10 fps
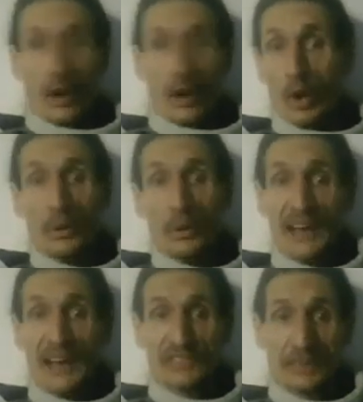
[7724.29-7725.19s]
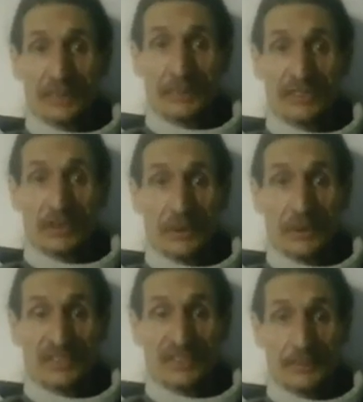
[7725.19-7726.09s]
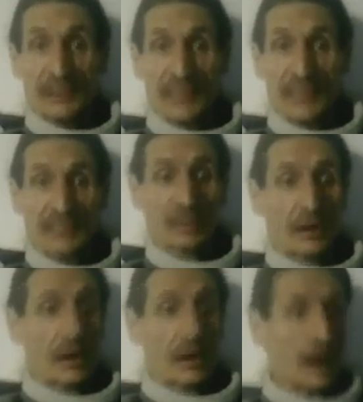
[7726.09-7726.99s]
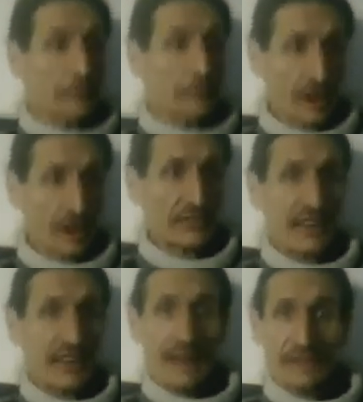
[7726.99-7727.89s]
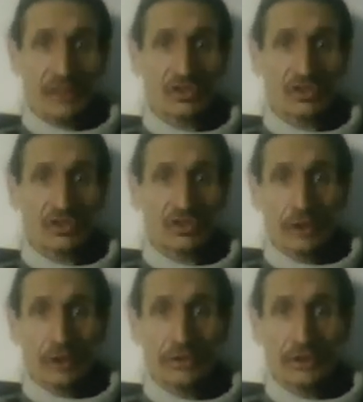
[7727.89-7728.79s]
All we're asking the police to do is simply this: observe the evidence truth.